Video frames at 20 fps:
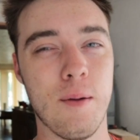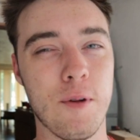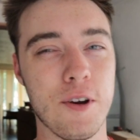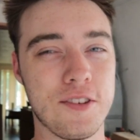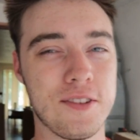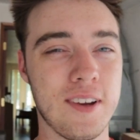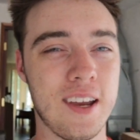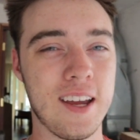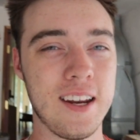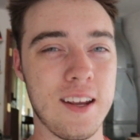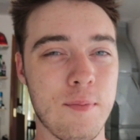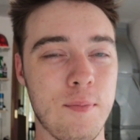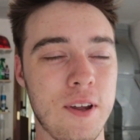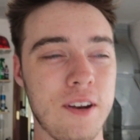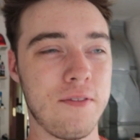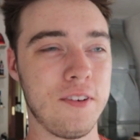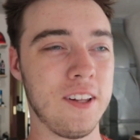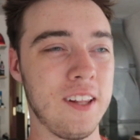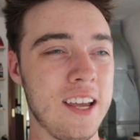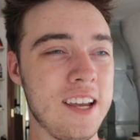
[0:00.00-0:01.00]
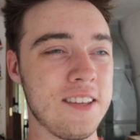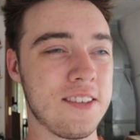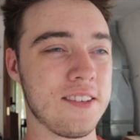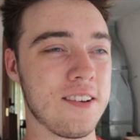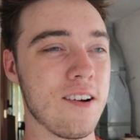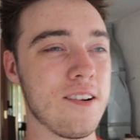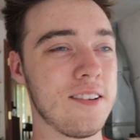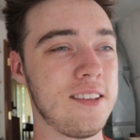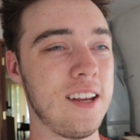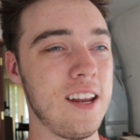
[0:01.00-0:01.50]
I'm also getting a bit of a late
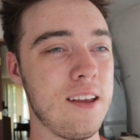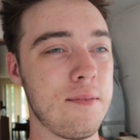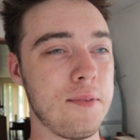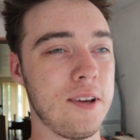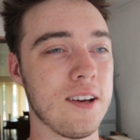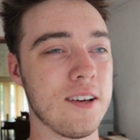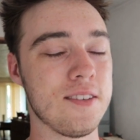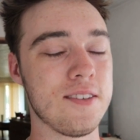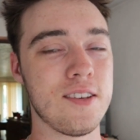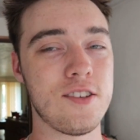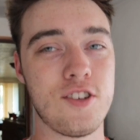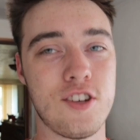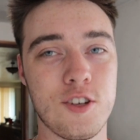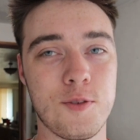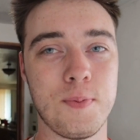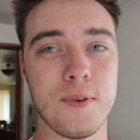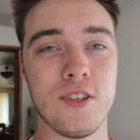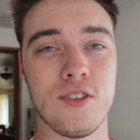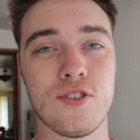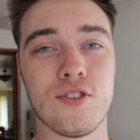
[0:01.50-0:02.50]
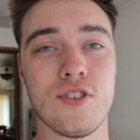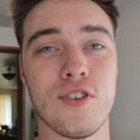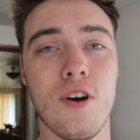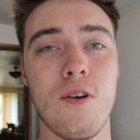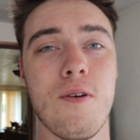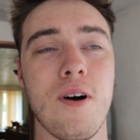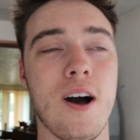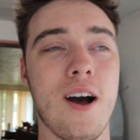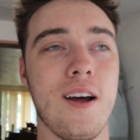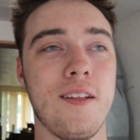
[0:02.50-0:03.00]
start today because it's just been
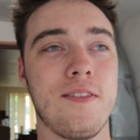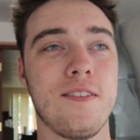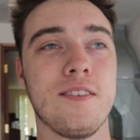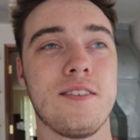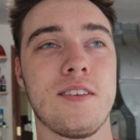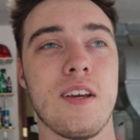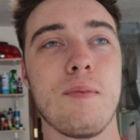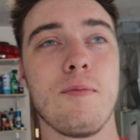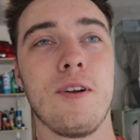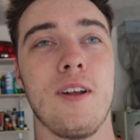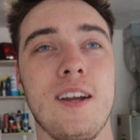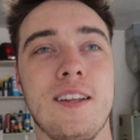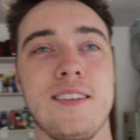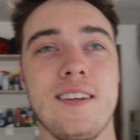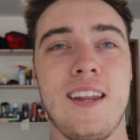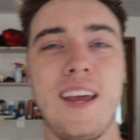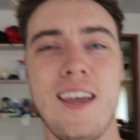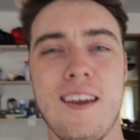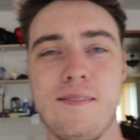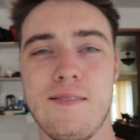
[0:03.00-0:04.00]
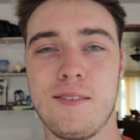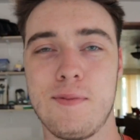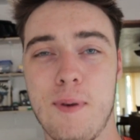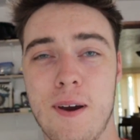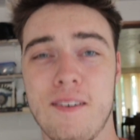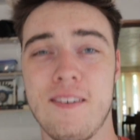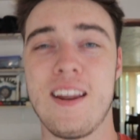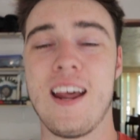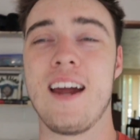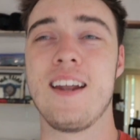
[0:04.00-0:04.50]
so hot this summer. Like today it was
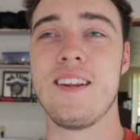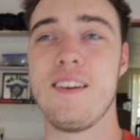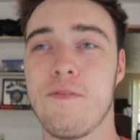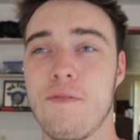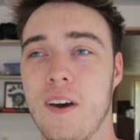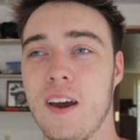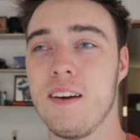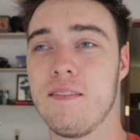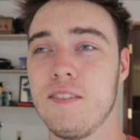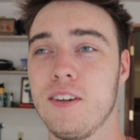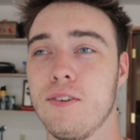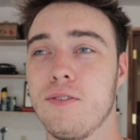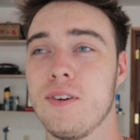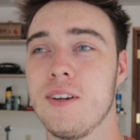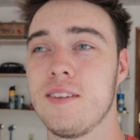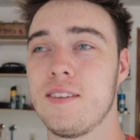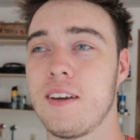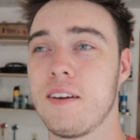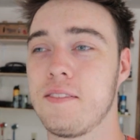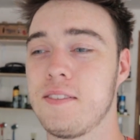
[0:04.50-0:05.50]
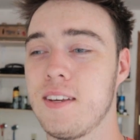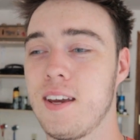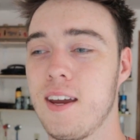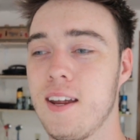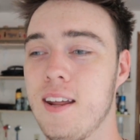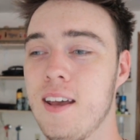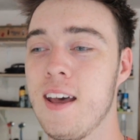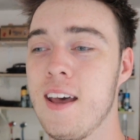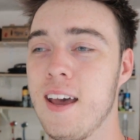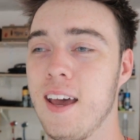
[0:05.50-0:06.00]
about 95 degrees
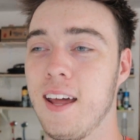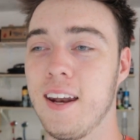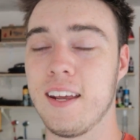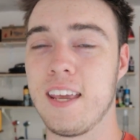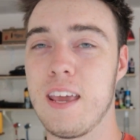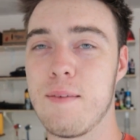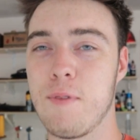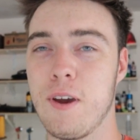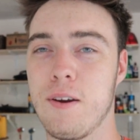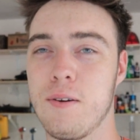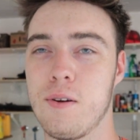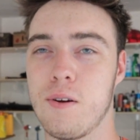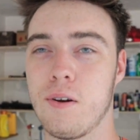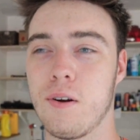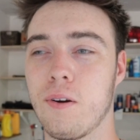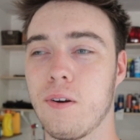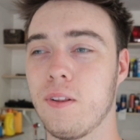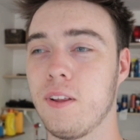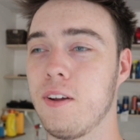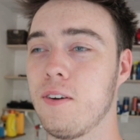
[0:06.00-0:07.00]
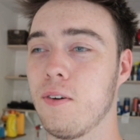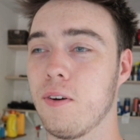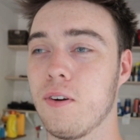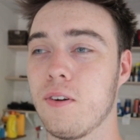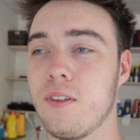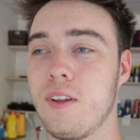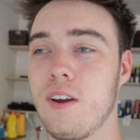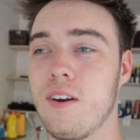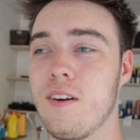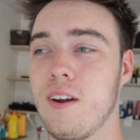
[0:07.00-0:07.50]
outside, and I came out here a little
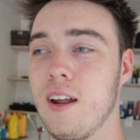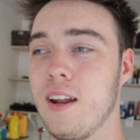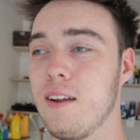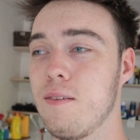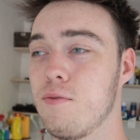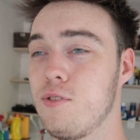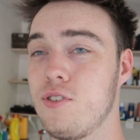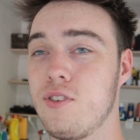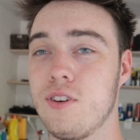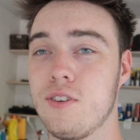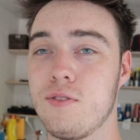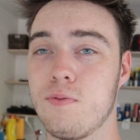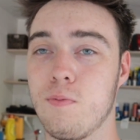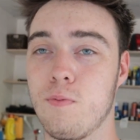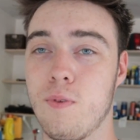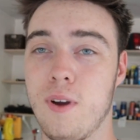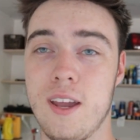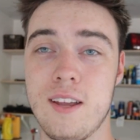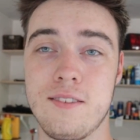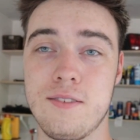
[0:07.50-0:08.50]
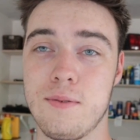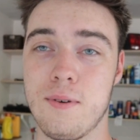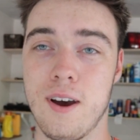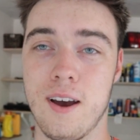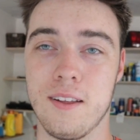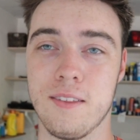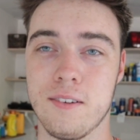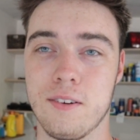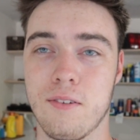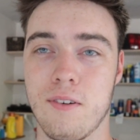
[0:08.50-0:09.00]
earlier and it was just way too
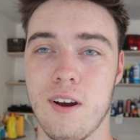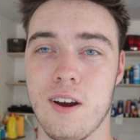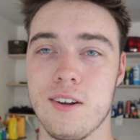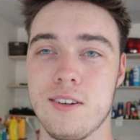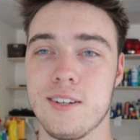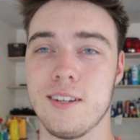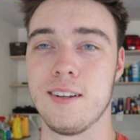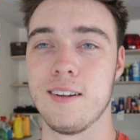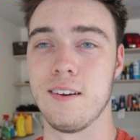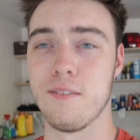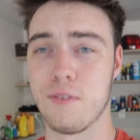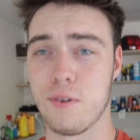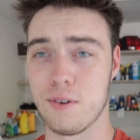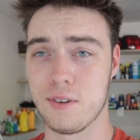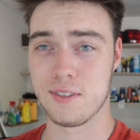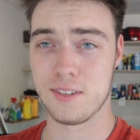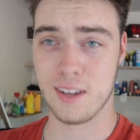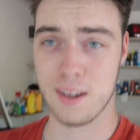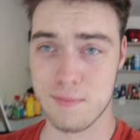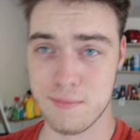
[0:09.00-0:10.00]
hot in the garage. And of course